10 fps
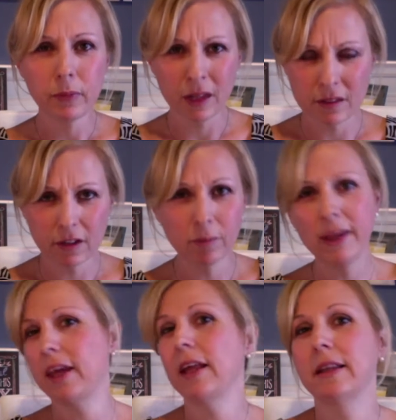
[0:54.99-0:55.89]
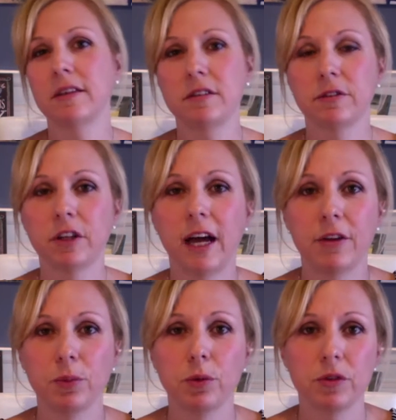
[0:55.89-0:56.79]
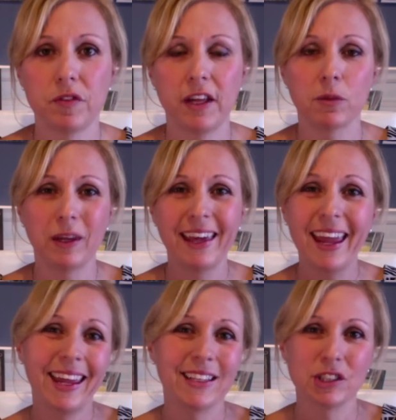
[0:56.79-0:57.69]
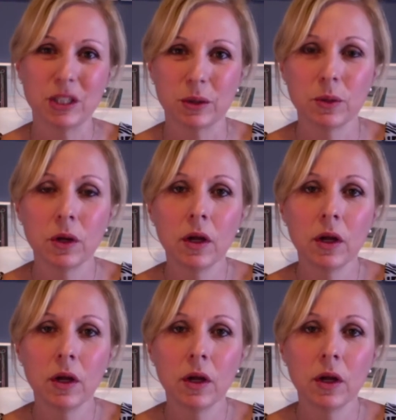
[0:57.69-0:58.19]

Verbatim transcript: Instead of making a list of class rules of things we can't do,